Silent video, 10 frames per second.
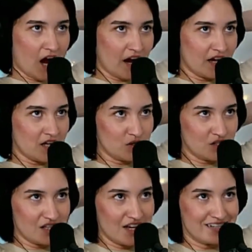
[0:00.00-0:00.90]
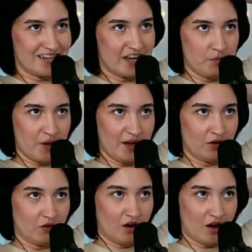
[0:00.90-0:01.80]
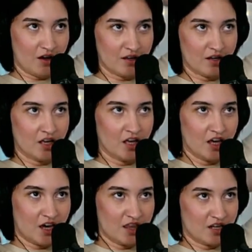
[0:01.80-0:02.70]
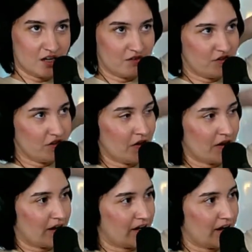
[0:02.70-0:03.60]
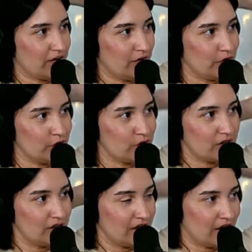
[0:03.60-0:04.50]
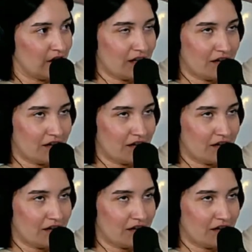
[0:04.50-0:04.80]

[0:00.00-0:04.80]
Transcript: I used to get deadpan a lot, and then I feel like I kind of loosened up.